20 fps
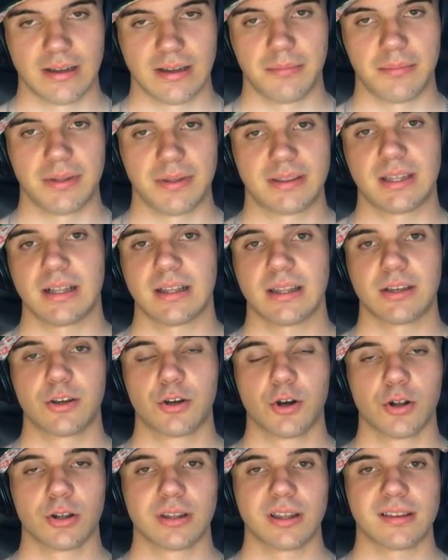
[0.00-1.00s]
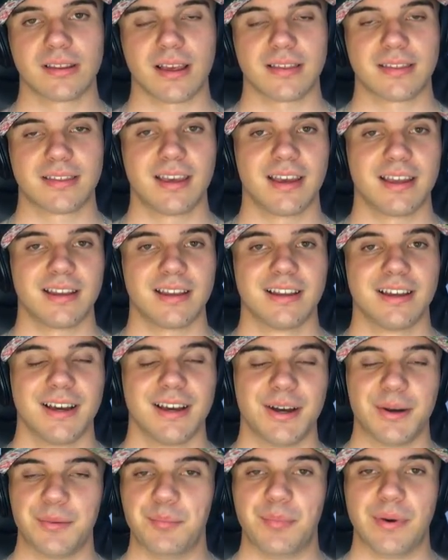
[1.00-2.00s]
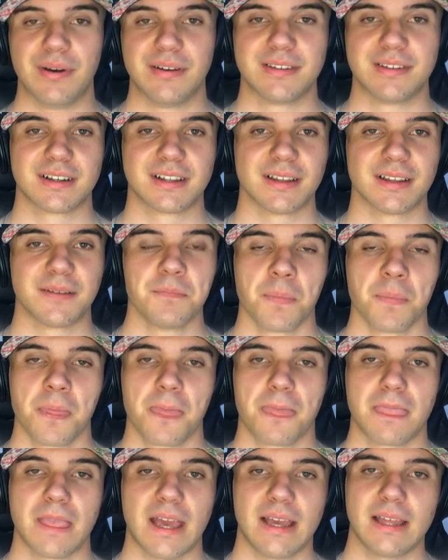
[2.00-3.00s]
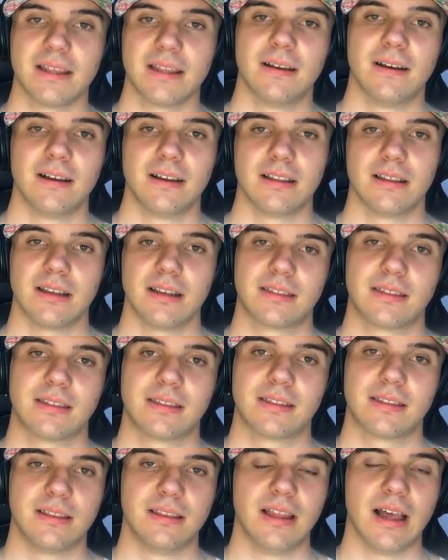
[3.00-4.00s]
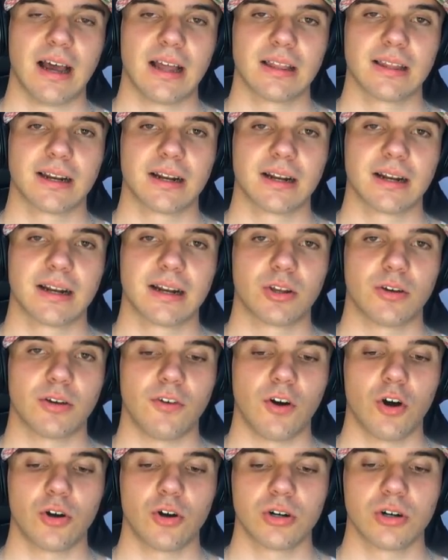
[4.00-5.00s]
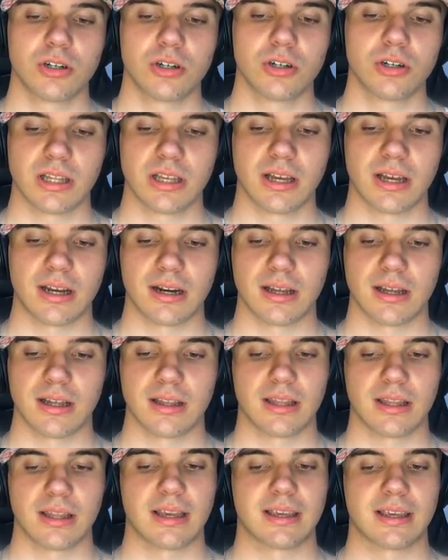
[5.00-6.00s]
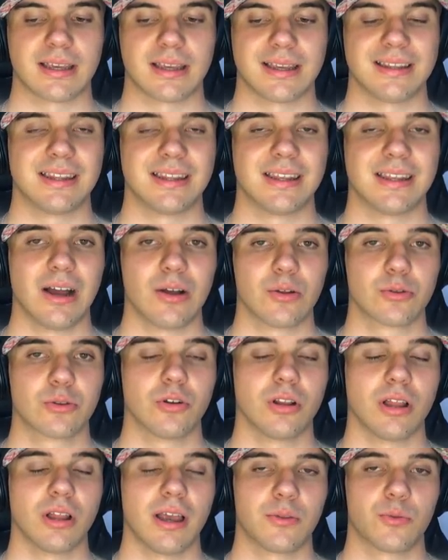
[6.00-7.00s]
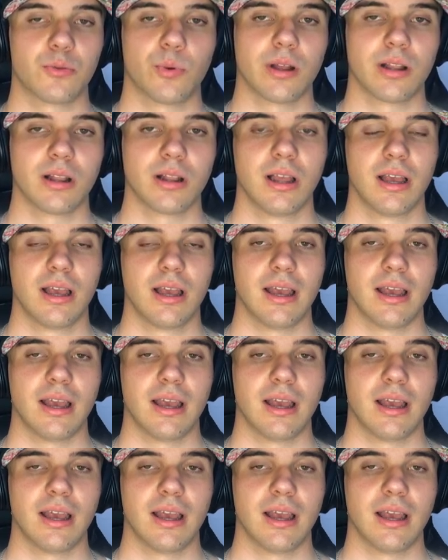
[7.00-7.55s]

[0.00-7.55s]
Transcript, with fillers: metallic gold, as I said, basically, and let's say a little bit of orange like in the outsole, as well